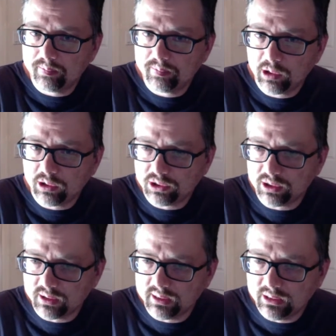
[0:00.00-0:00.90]

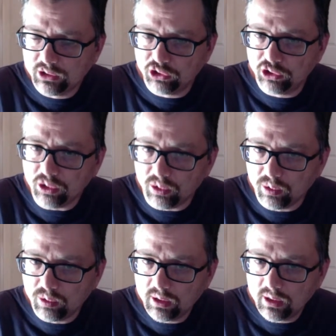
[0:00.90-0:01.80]
person need to do
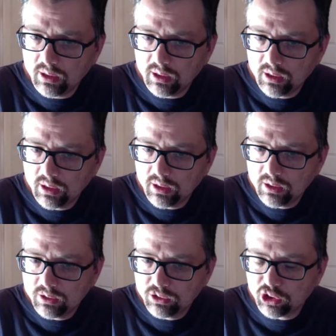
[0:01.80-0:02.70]

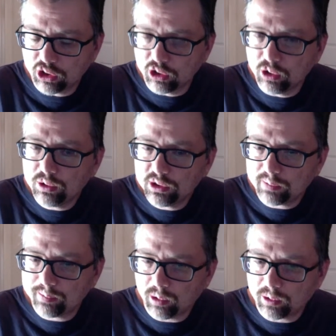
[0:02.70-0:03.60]
to lose
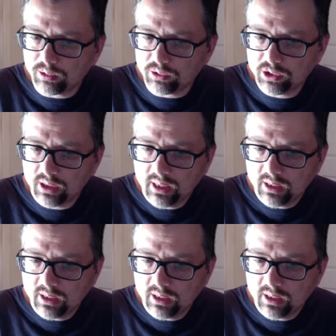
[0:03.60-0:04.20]
supporters?